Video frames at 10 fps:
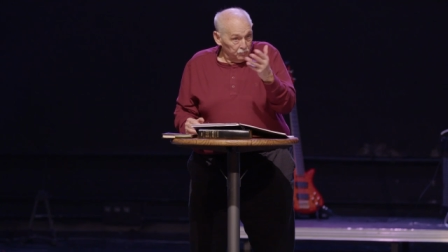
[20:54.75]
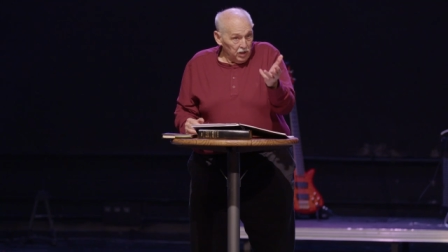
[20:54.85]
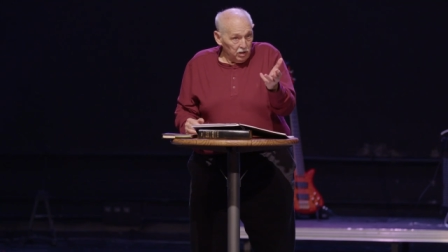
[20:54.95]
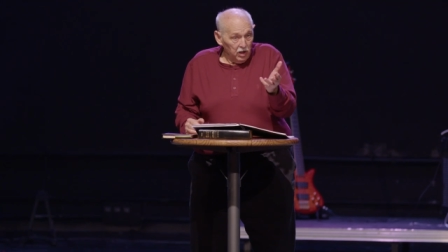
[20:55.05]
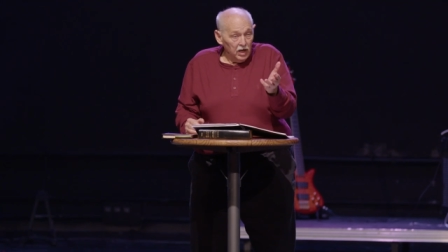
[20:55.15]

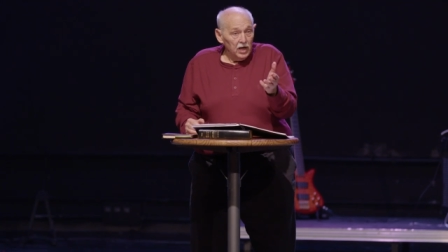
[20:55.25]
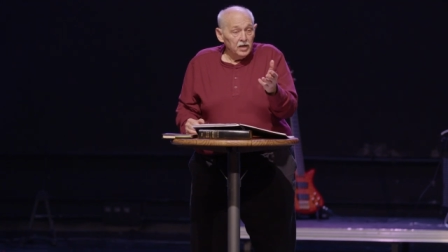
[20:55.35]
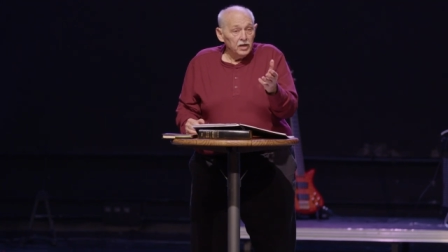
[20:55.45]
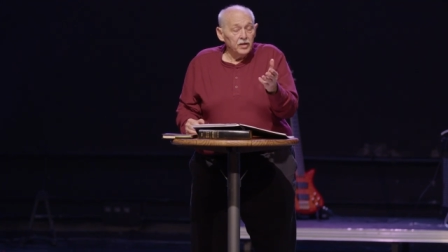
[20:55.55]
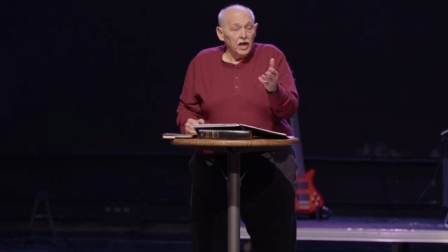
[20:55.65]
be
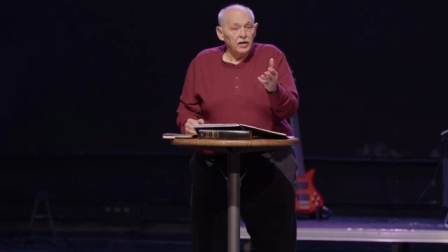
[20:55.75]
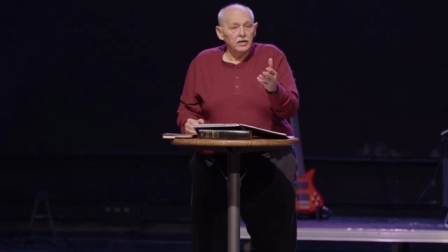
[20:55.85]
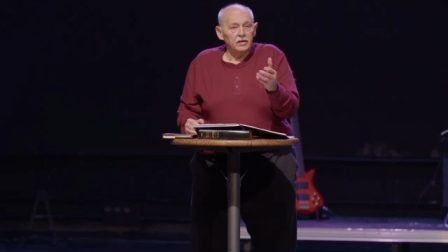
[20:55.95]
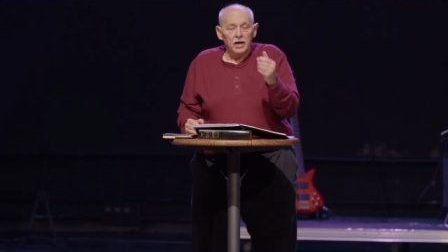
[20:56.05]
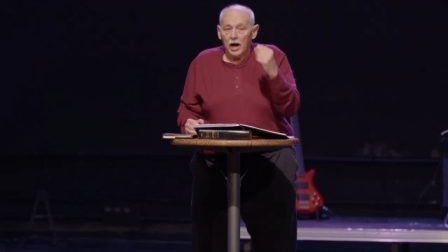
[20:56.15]

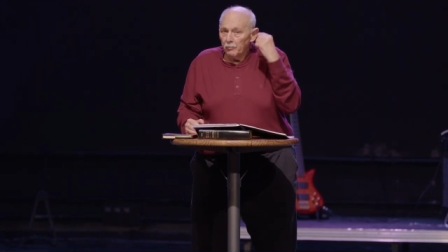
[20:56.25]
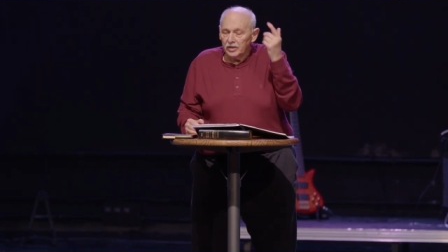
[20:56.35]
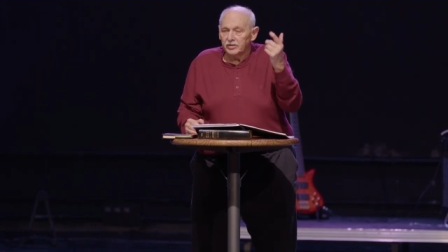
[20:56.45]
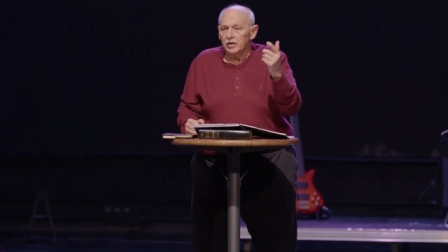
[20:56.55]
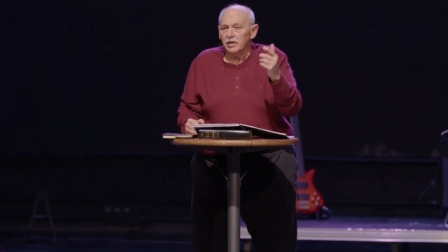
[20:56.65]
that not
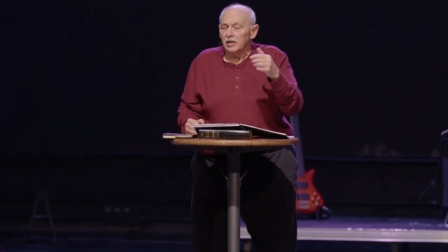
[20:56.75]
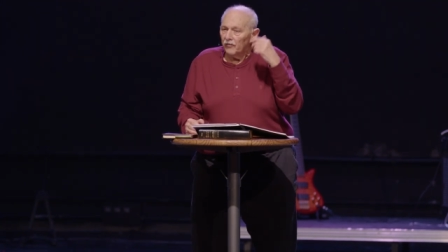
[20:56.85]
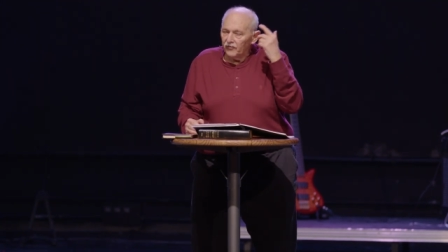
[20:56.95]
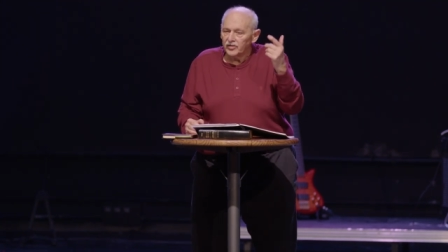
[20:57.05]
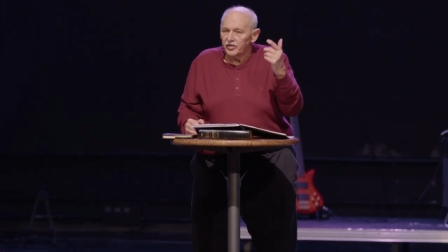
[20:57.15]
mentally,
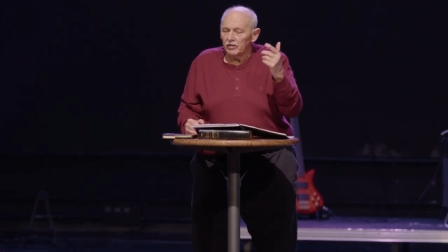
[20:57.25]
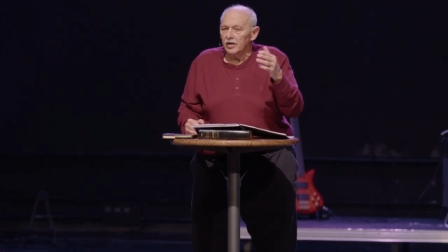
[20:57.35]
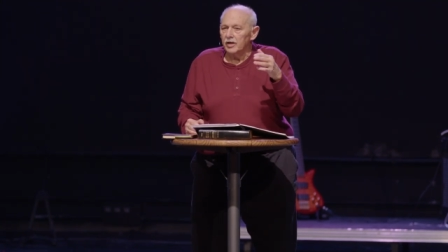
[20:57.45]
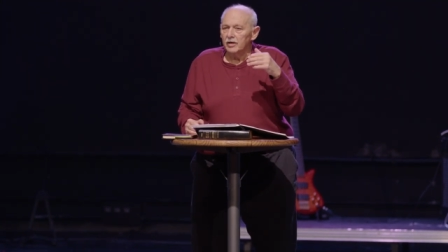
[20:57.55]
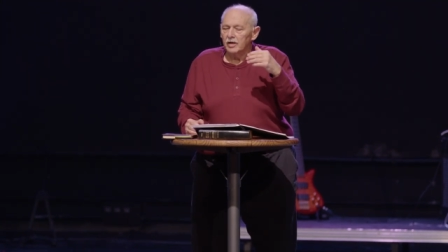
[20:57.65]
not
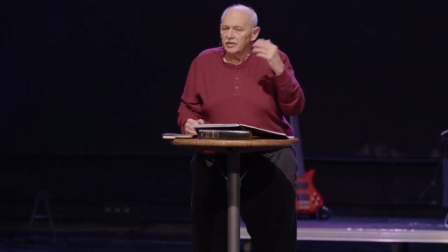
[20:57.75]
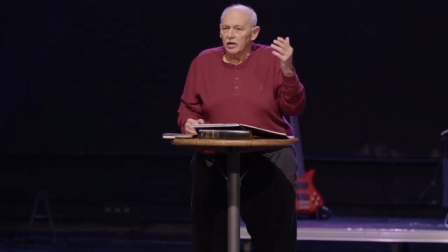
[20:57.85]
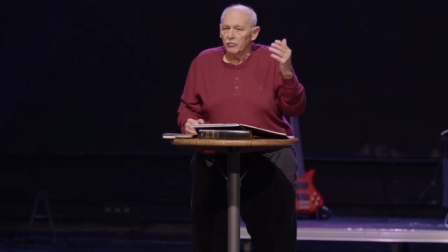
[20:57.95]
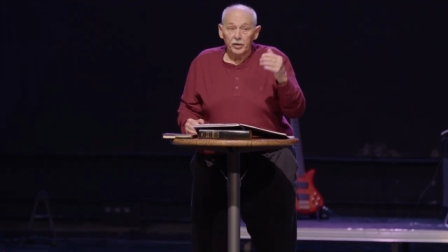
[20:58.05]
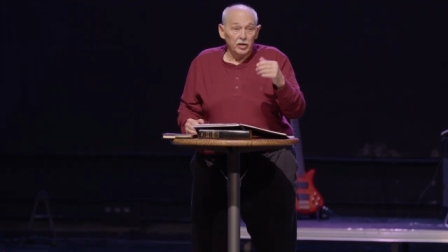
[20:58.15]
physically,
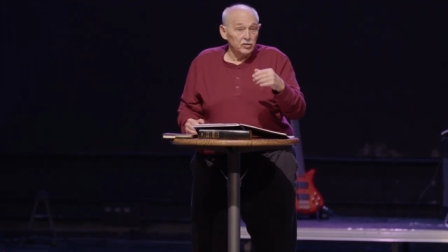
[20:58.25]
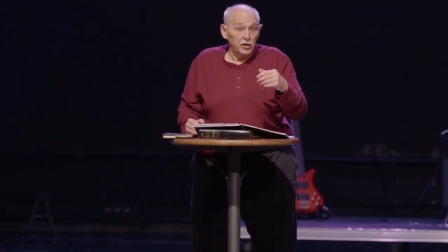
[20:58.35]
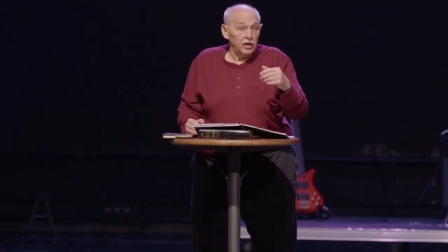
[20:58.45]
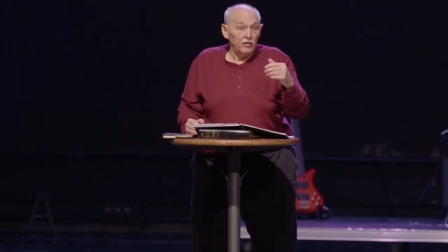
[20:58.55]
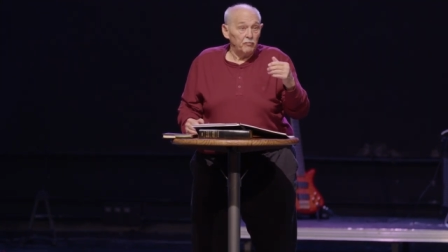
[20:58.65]
etc., because
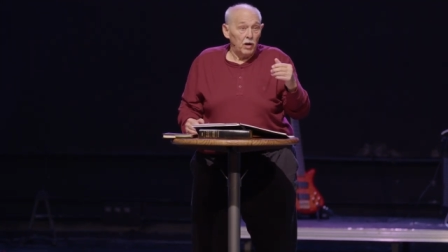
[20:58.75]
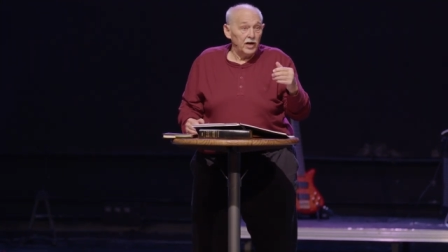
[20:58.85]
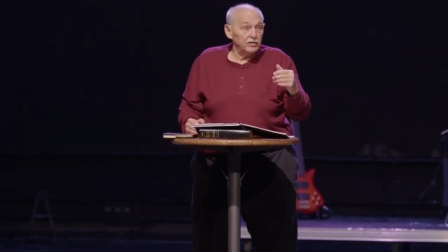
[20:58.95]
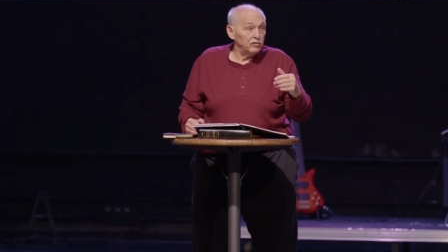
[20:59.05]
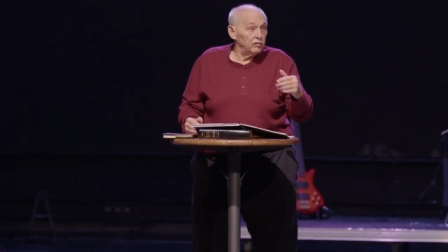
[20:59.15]
we have
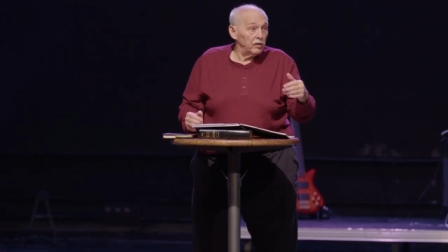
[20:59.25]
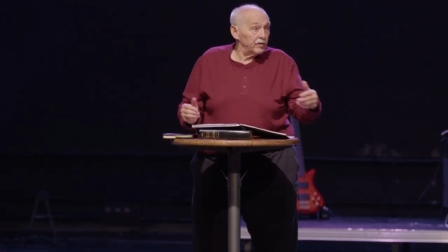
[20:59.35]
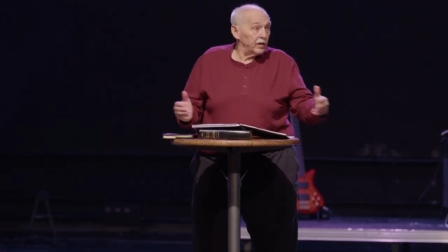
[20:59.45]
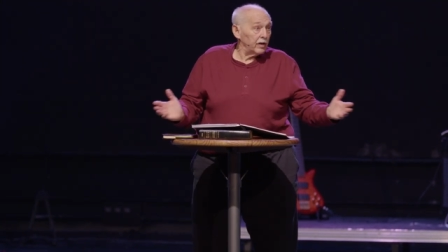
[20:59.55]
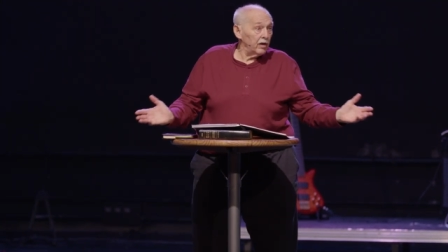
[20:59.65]
mind to do
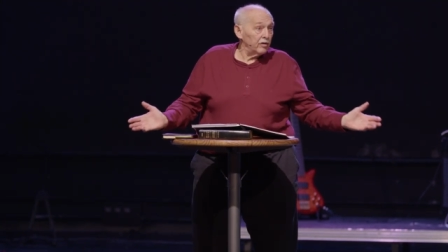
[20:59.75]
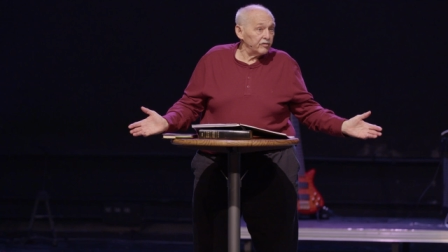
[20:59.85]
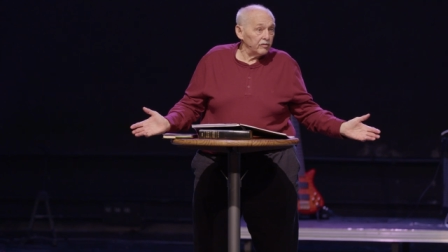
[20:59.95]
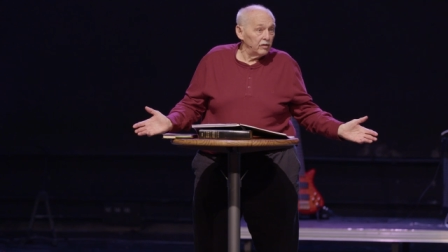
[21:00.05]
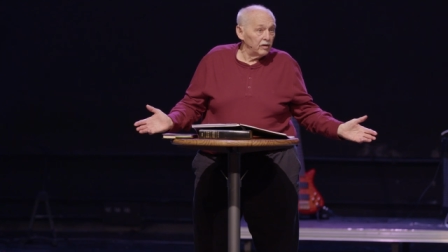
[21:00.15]
everything
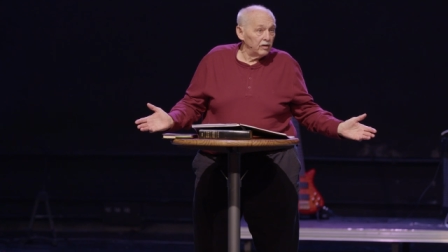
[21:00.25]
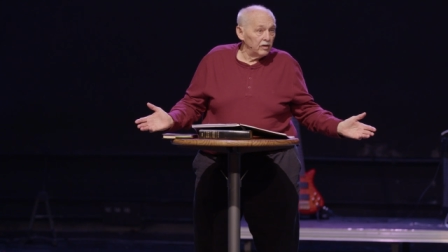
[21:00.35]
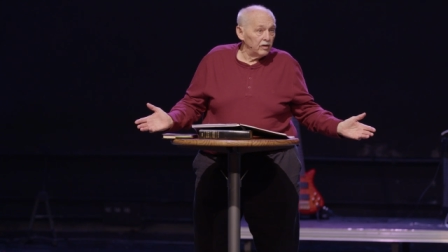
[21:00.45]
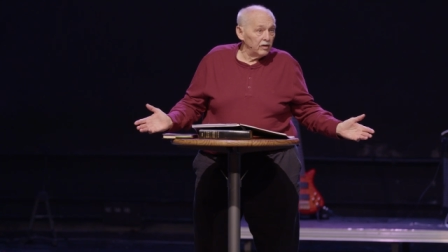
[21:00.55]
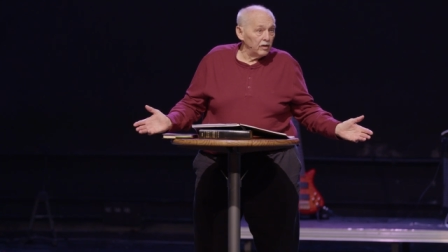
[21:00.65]
else.
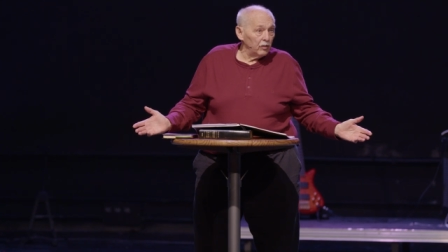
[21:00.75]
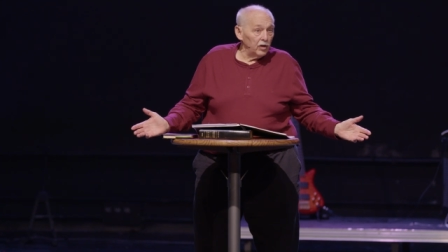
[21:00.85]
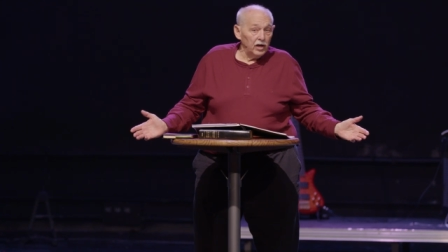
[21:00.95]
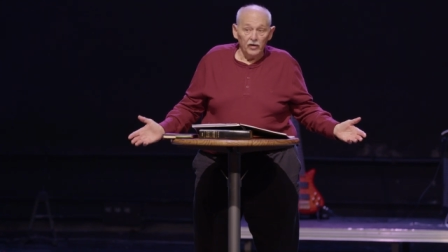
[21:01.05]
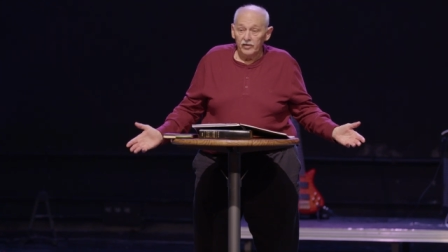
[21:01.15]

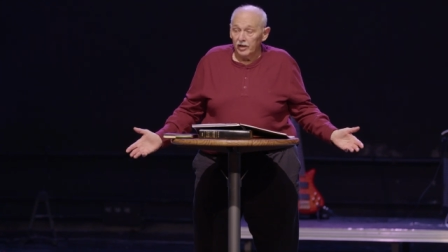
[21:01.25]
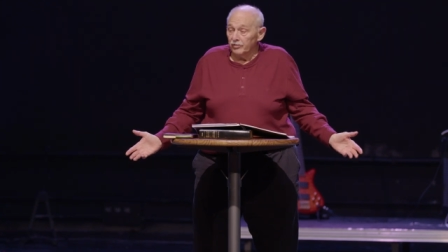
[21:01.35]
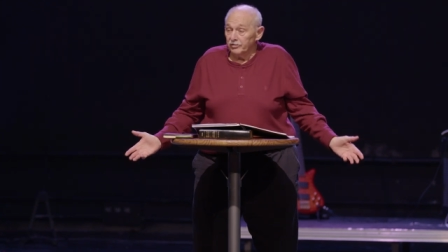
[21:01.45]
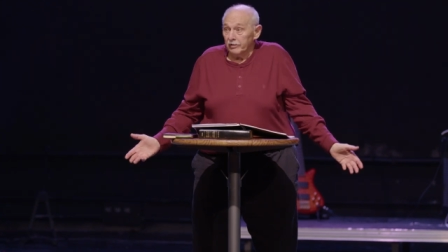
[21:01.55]
We have energy